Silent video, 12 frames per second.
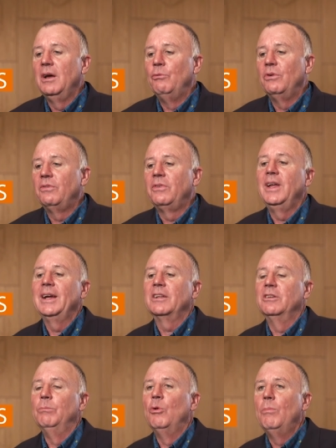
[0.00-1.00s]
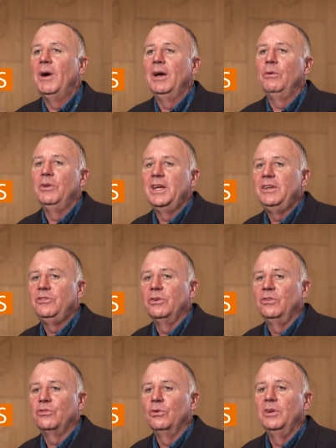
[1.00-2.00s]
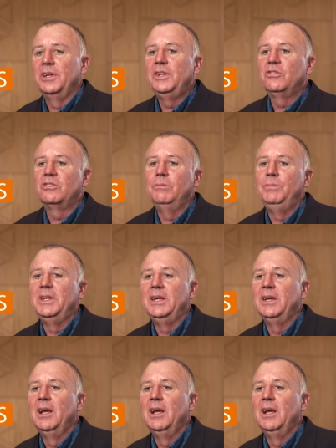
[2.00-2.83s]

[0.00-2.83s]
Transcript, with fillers: reflect the mobile nature. So it needs to be